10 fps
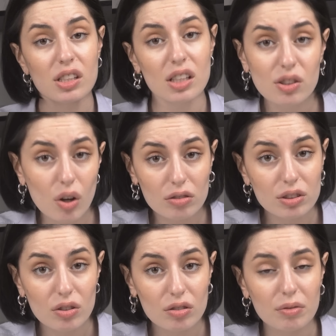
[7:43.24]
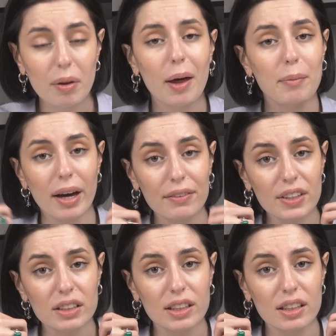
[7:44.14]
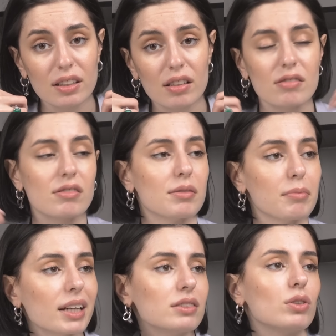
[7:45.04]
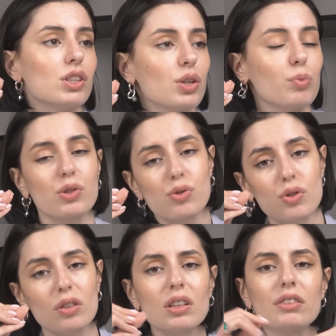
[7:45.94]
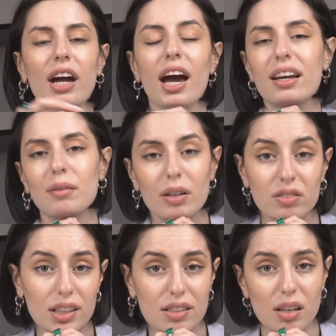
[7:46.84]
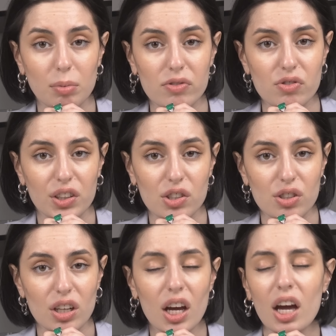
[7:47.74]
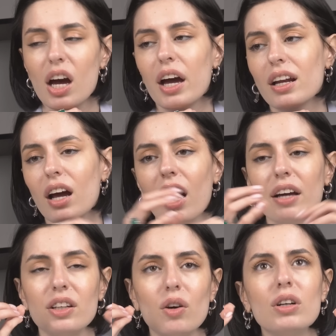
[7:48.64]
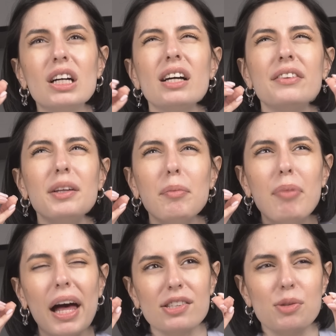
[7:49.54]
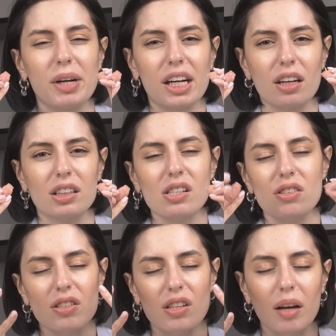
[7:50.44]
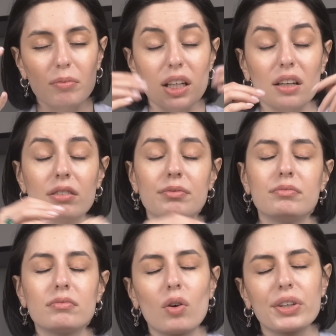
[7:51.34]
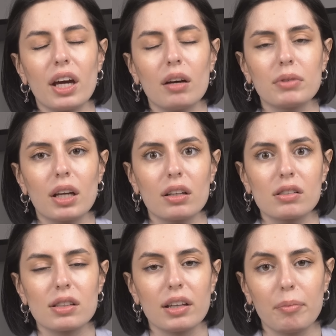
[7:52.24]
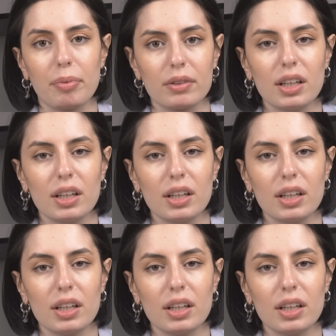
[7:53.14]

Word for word: Just as I told you, my feelings, my intuition was so correct about that type of strategy. And, you know, the best markers is I'm like, okay, I'm getting sleep.